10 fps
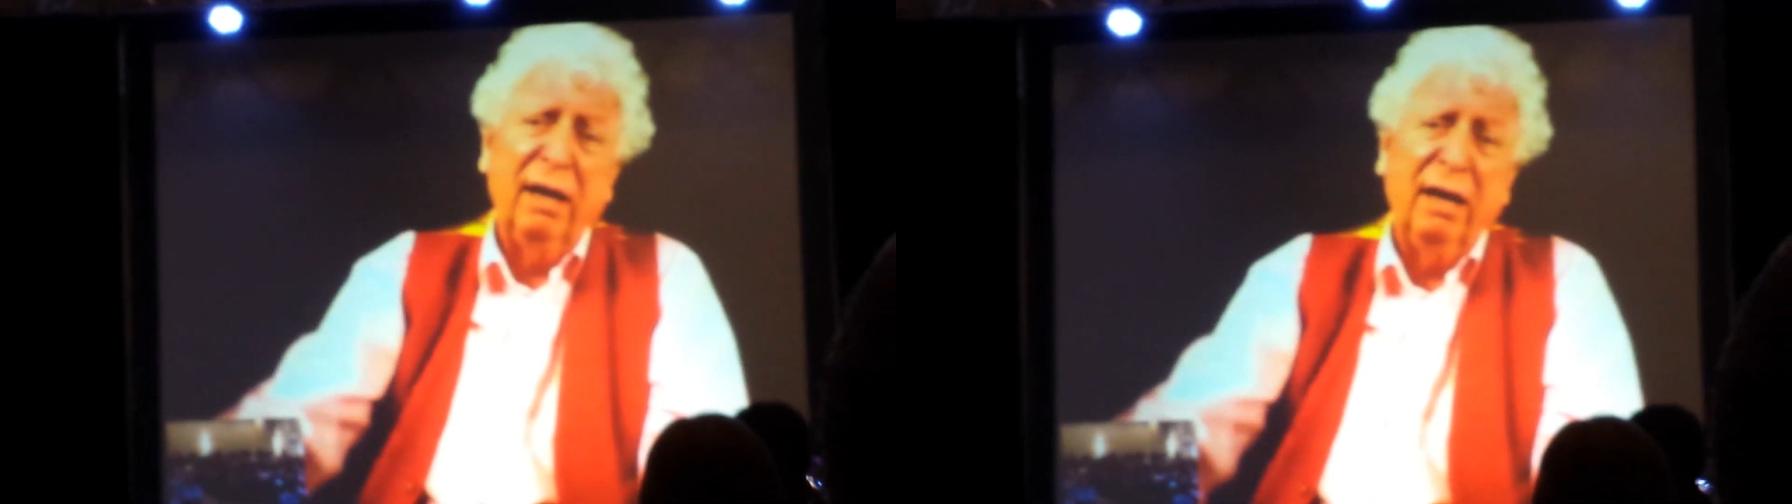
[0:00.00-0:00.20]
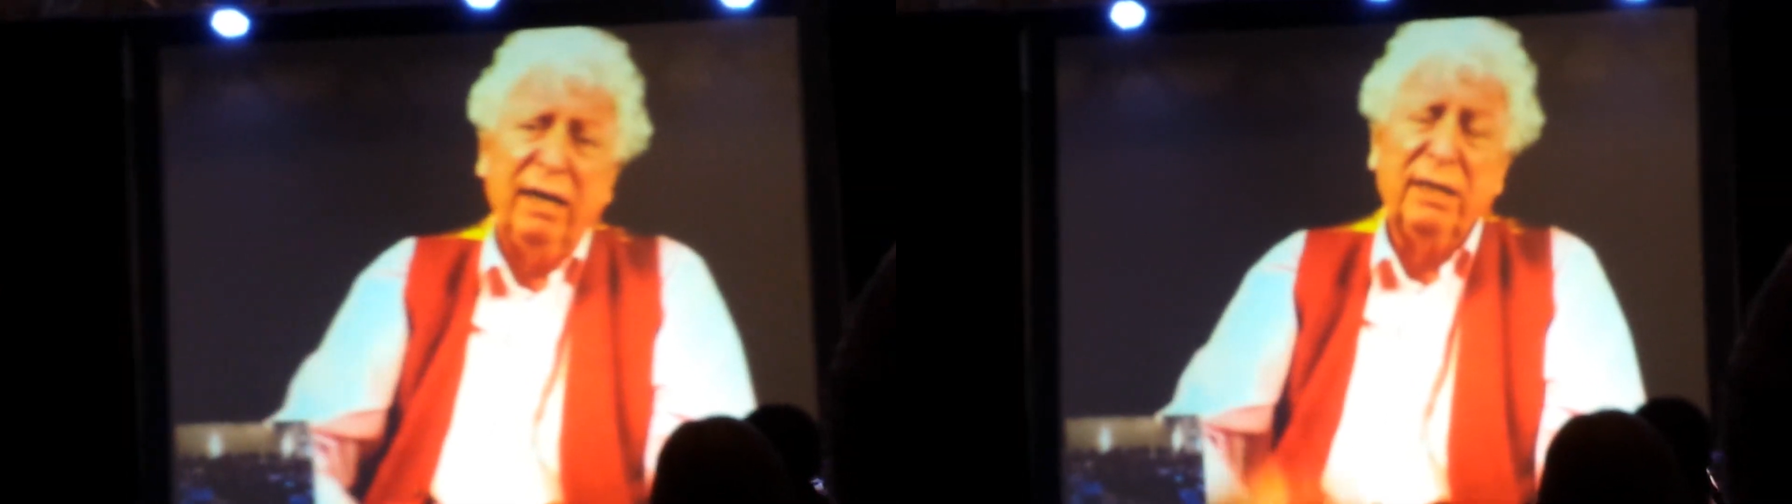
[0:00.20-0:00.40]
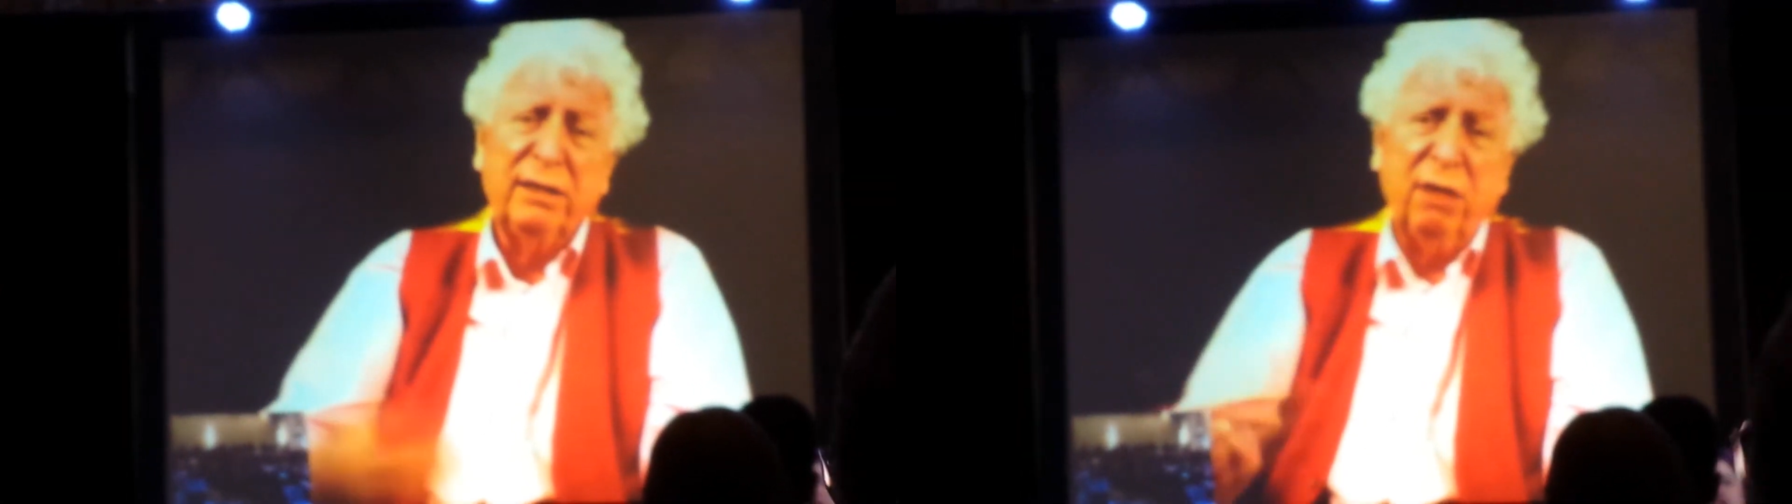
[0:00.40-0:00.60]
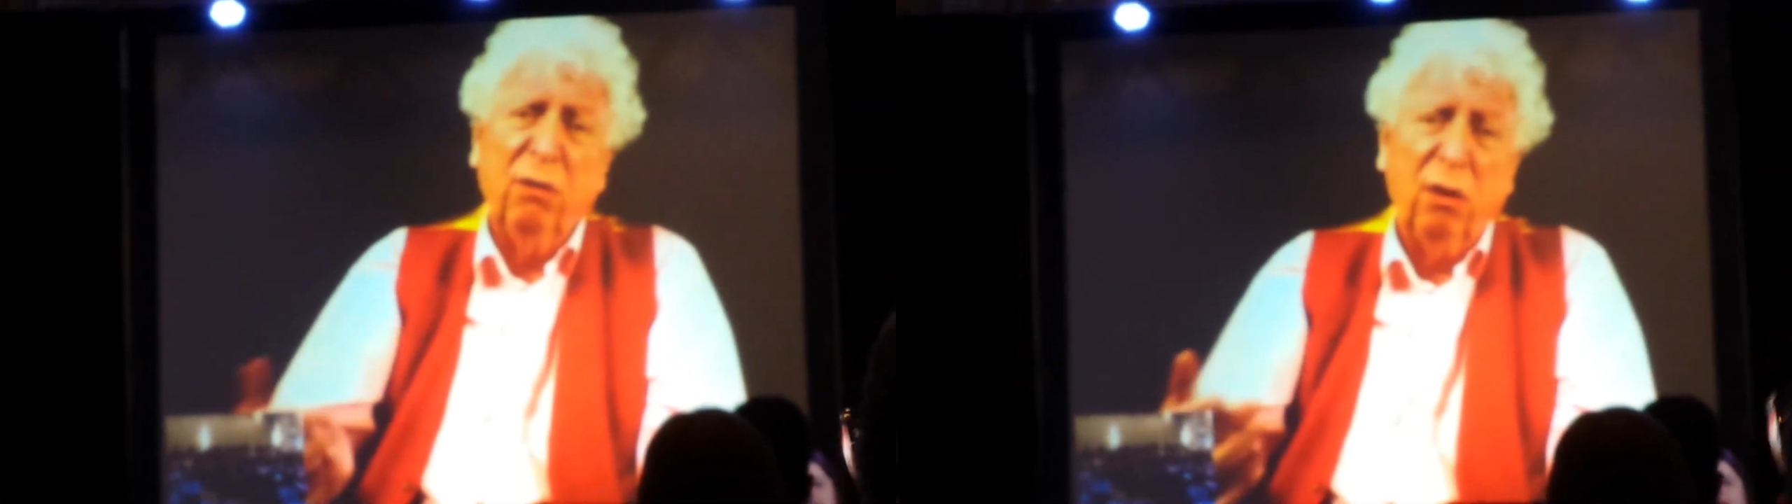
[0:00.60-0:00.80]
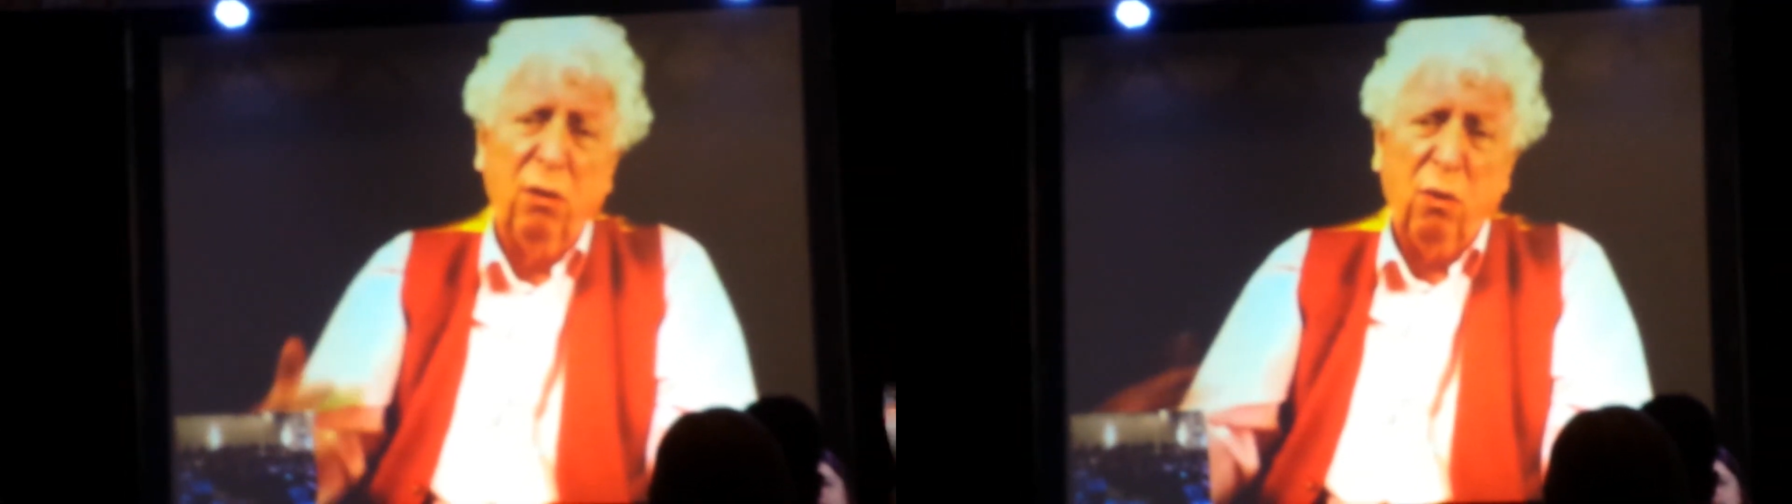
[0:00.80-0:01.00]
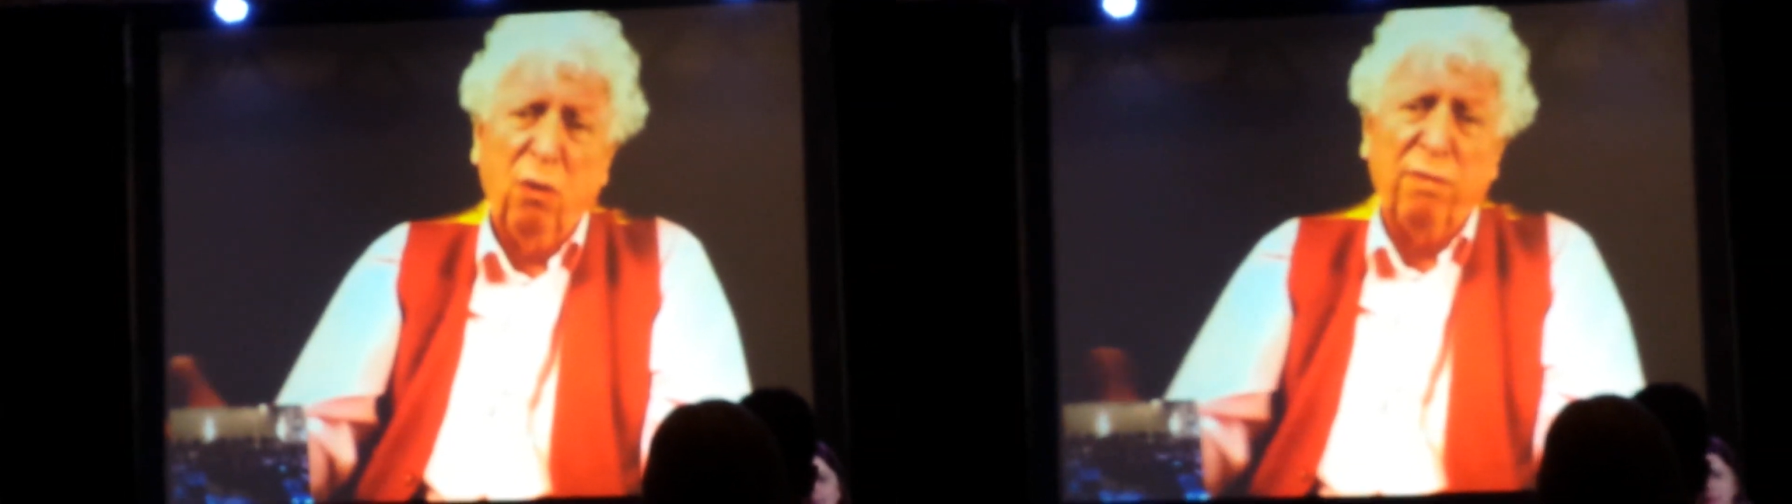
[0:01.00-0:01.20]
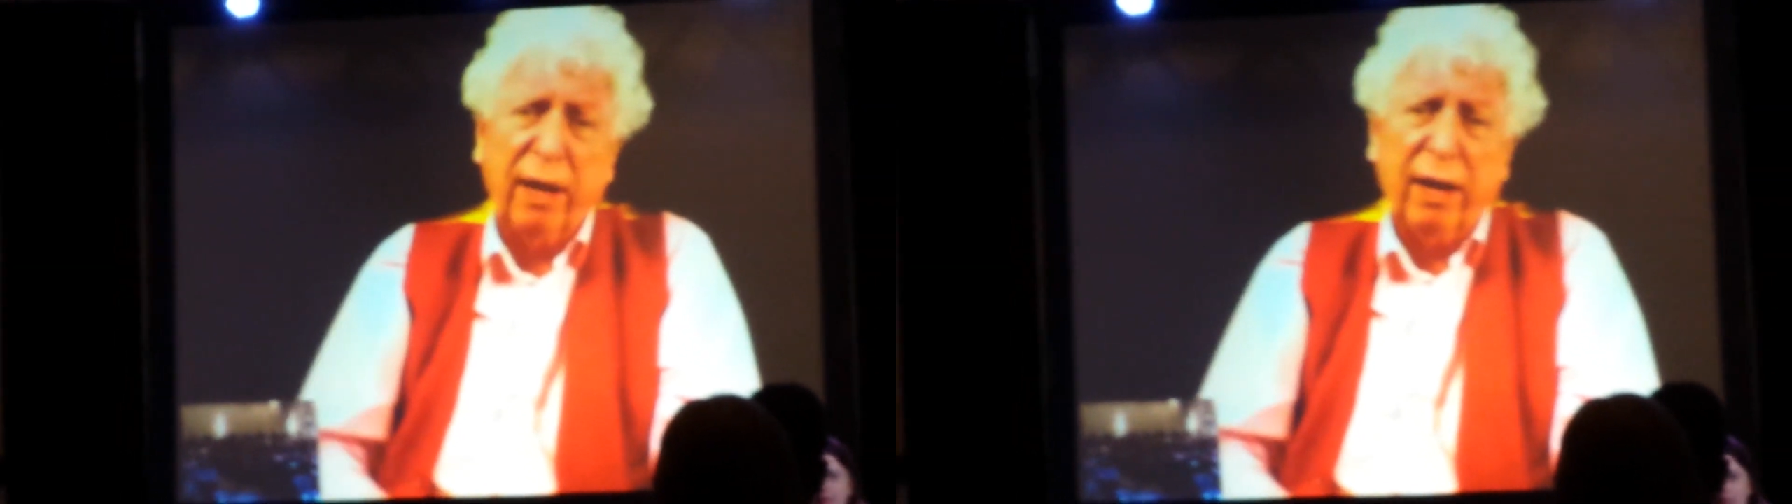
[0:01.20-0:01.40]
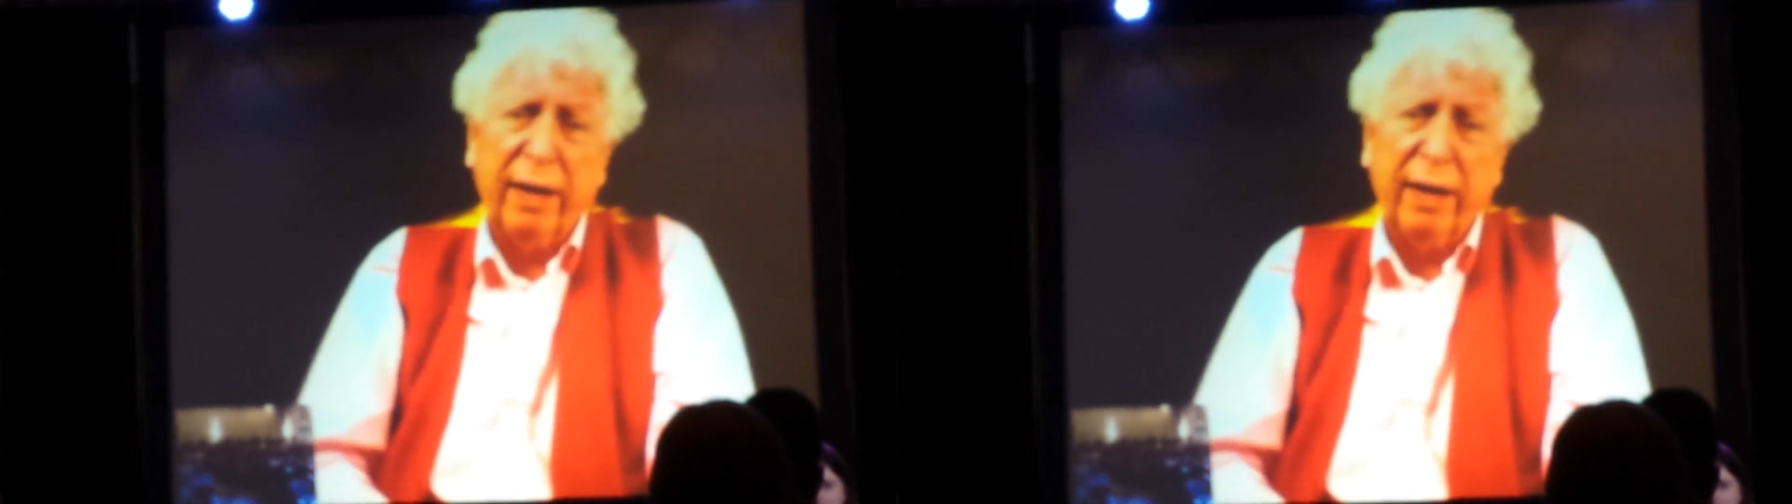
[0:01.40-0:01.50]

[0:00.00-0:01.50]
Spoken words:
he's so awful,